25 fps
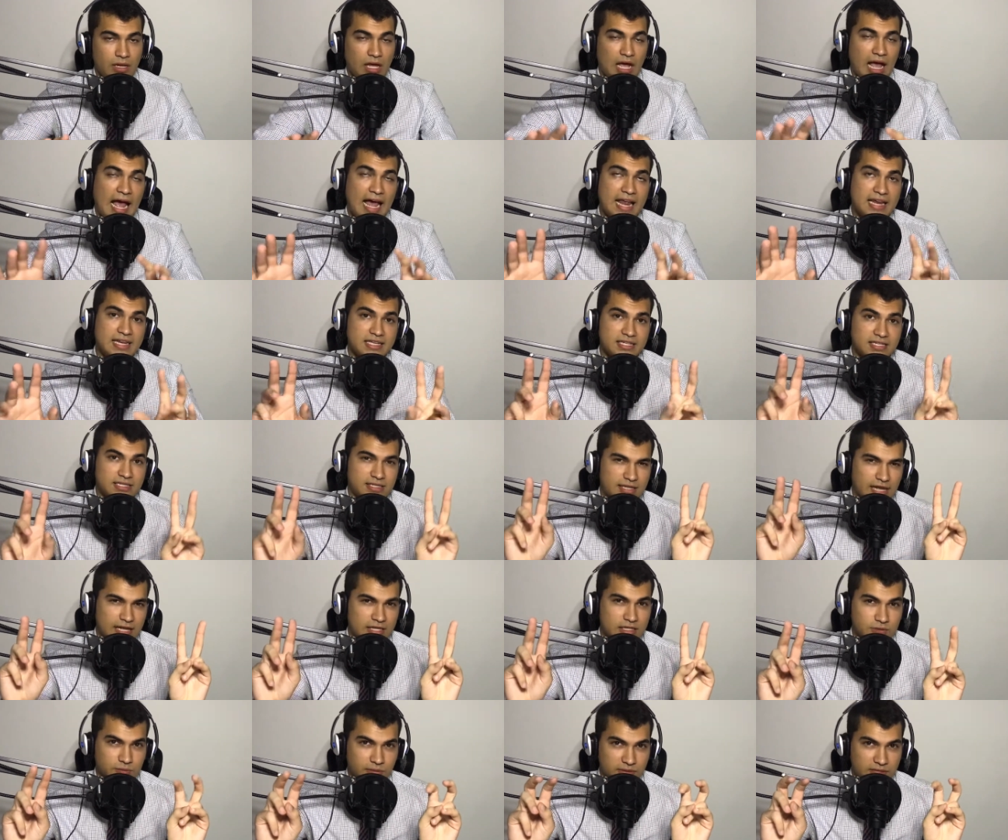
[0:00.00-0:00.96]
At least
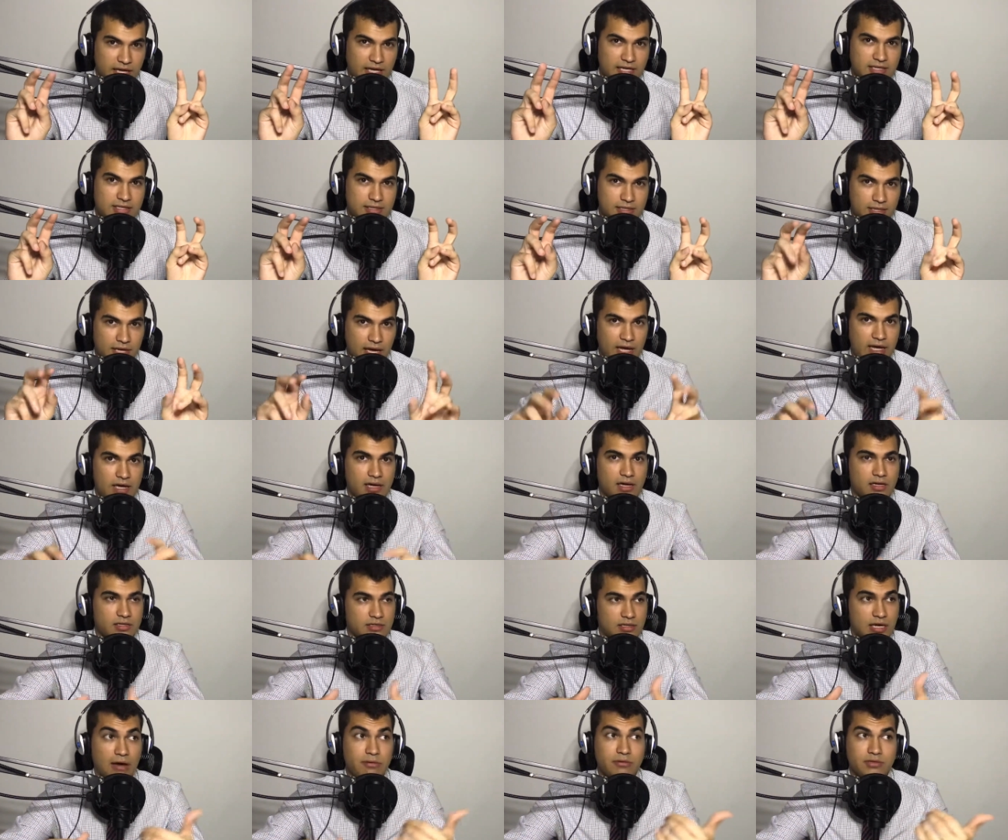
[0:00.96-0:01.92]
that's what they say,
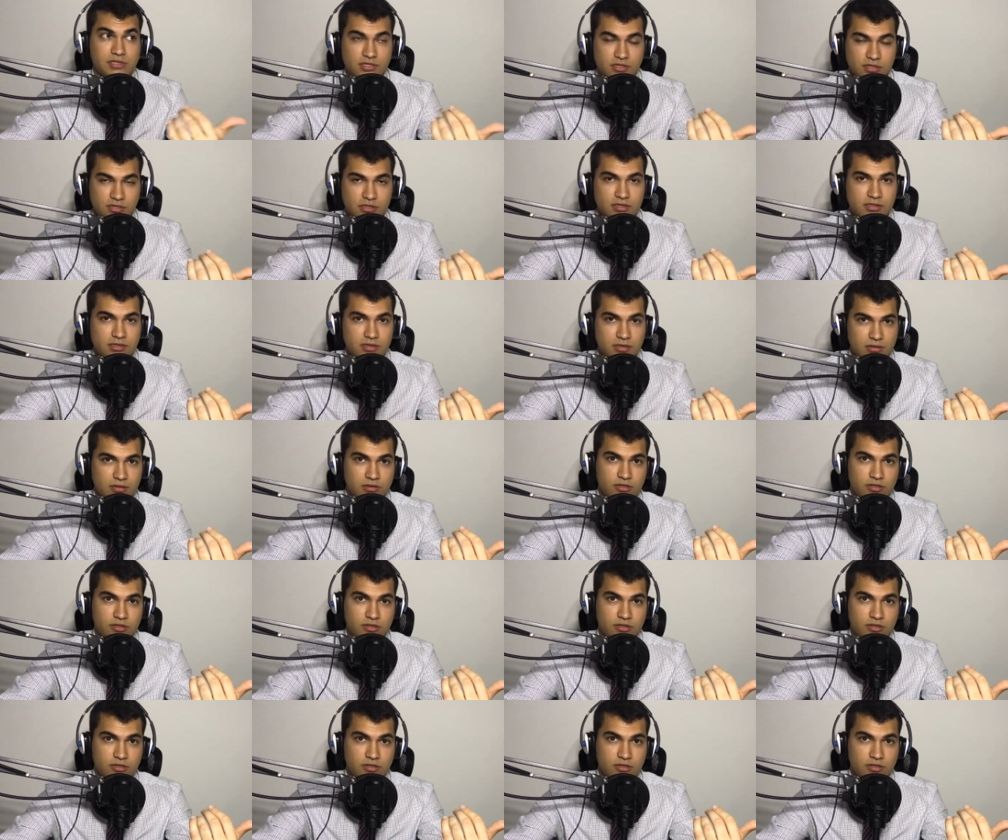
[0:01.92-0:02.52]
because I was just